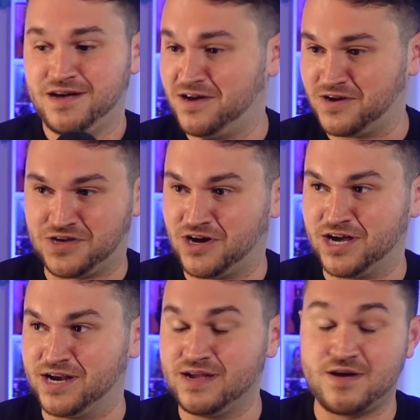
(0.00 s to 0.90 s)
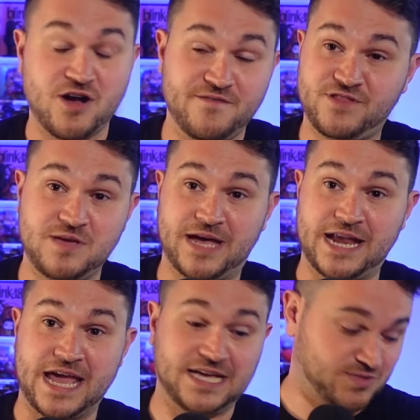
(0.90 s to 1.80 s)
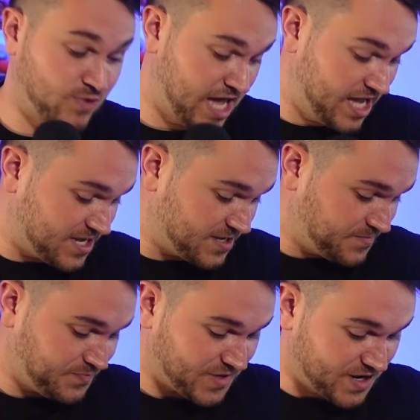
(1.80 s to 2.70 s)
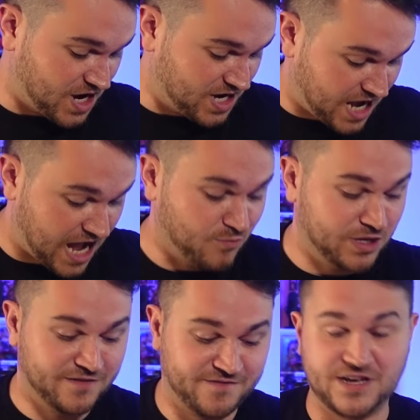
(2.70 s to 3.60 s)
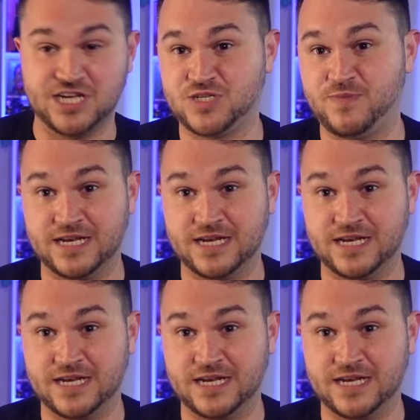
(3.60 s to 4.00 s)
Oh God, hopefully by next week, I will have finished